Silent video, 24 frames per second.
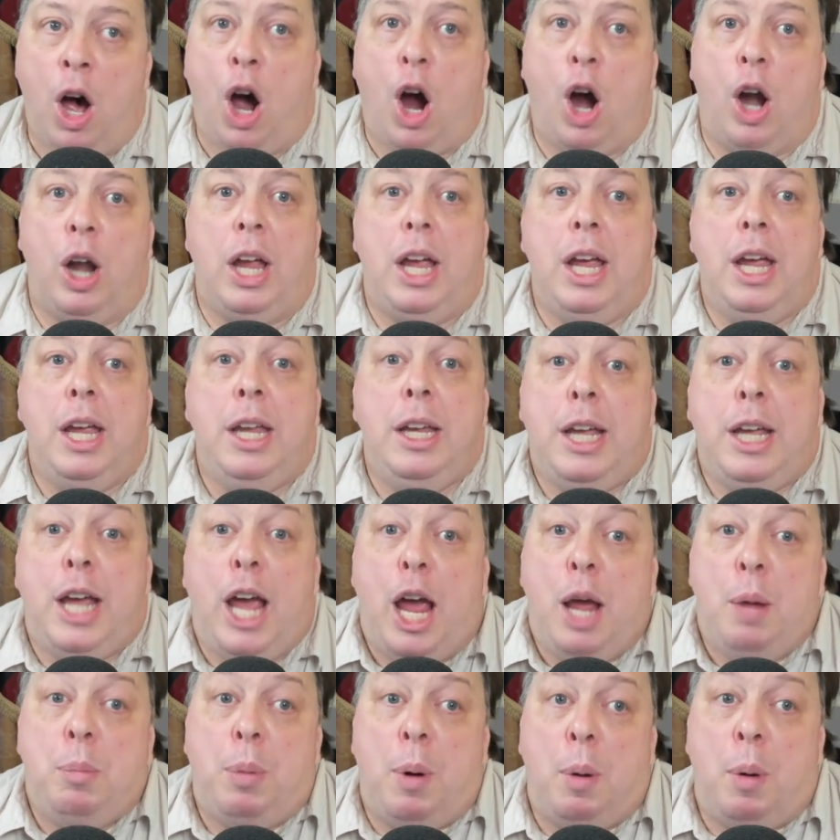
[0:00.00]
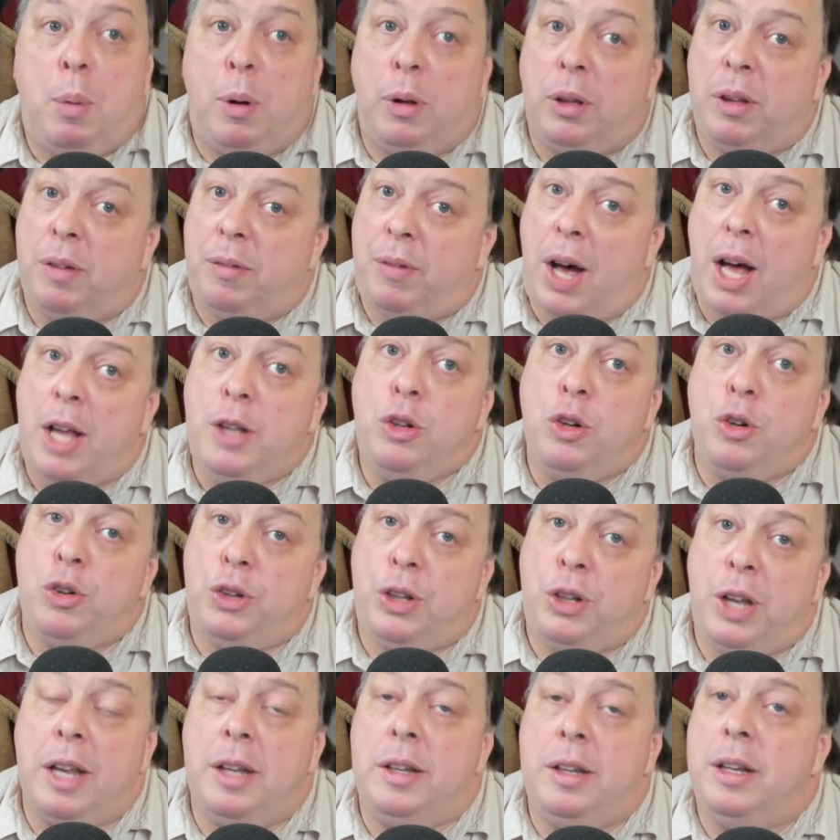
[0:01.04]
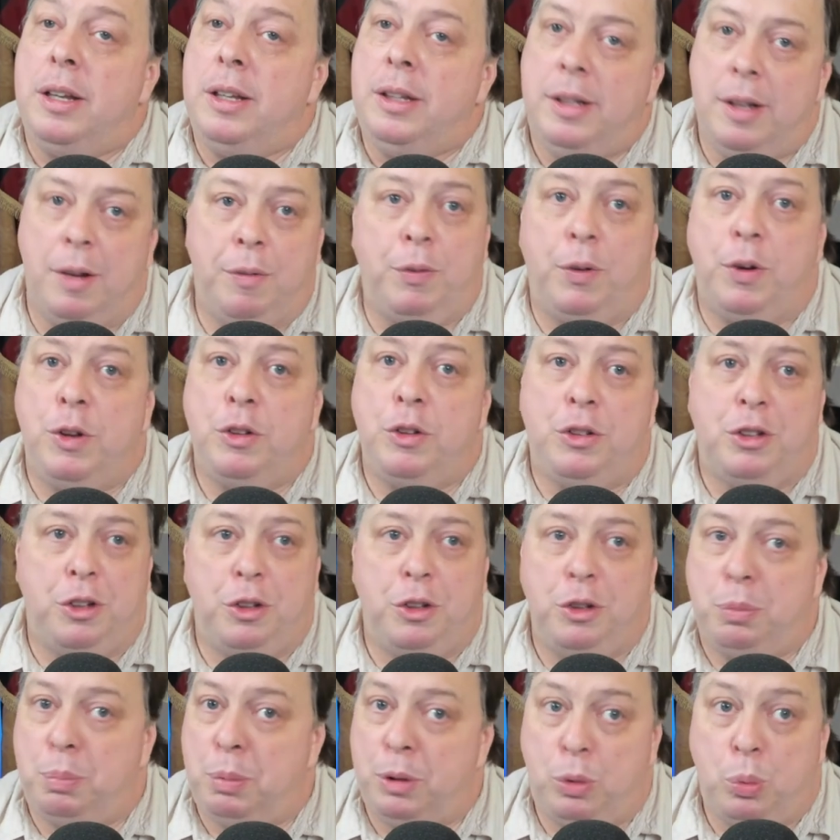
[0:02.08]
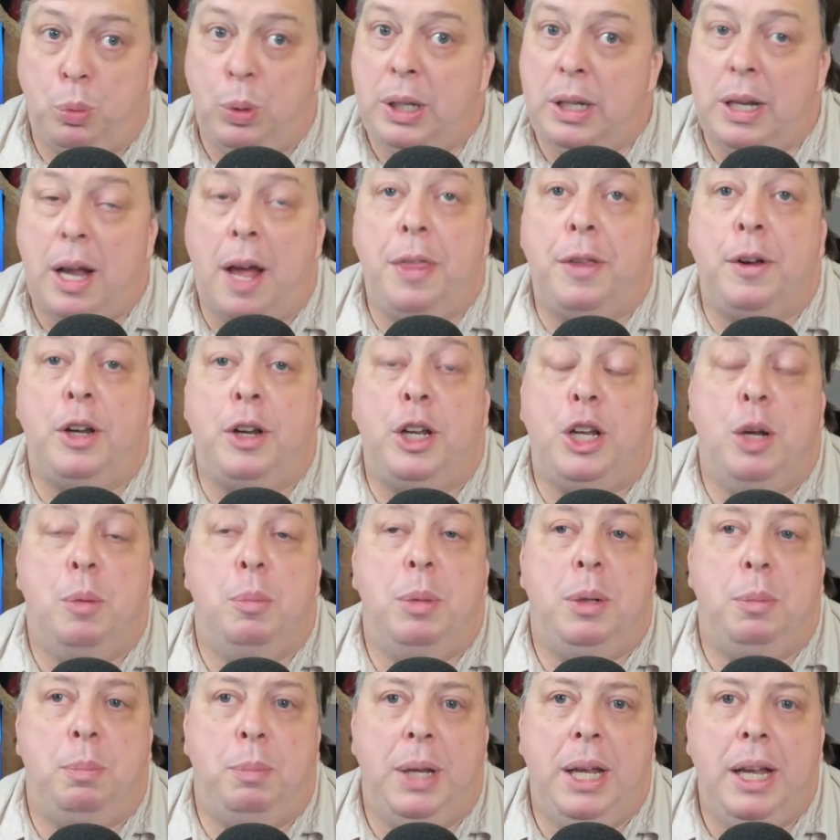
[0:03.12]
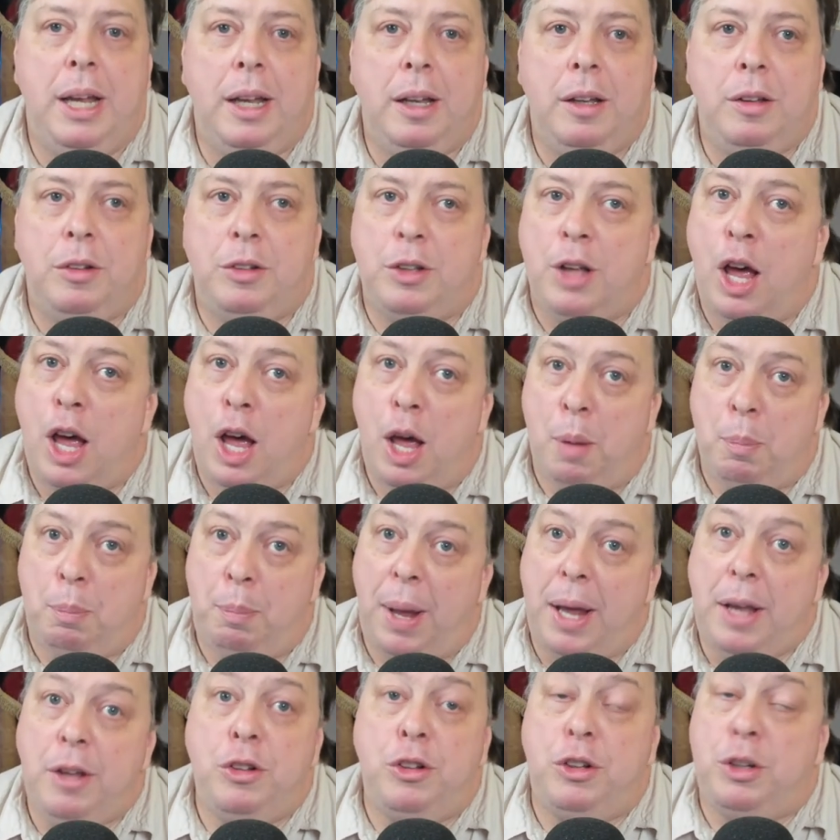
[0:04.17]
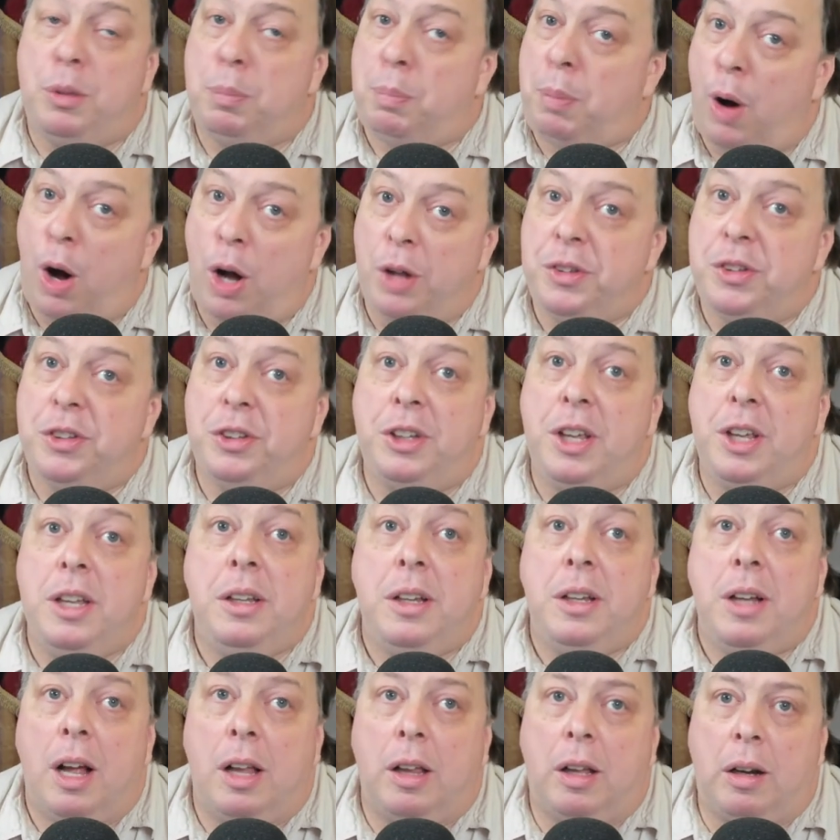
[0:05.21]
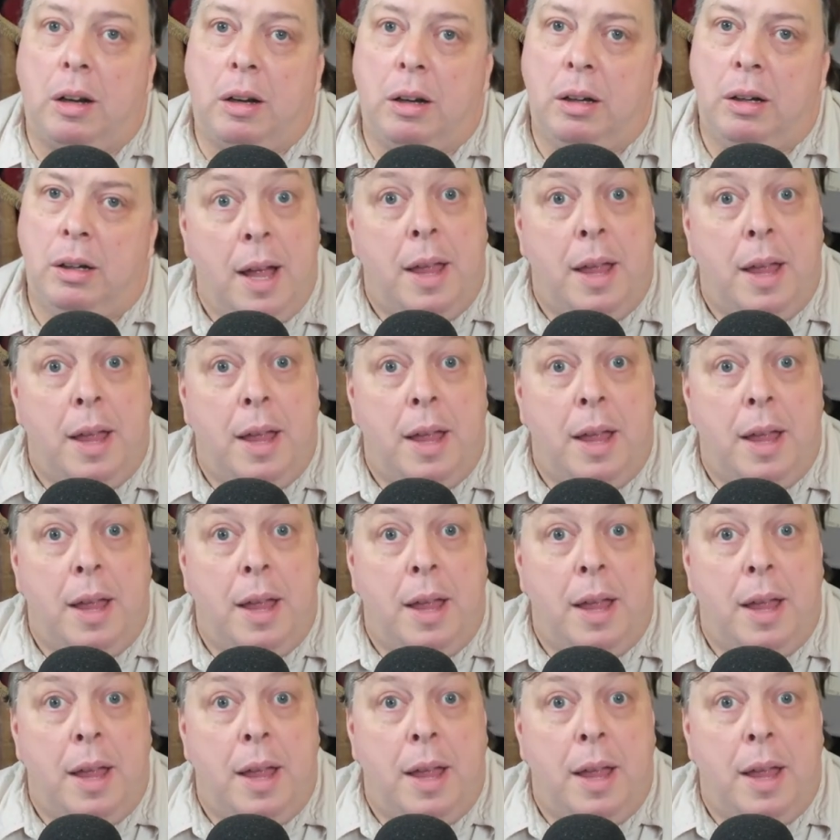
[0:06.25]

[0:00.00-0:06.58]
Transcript: are incapable of understanding differences between other human beings based upon skin color.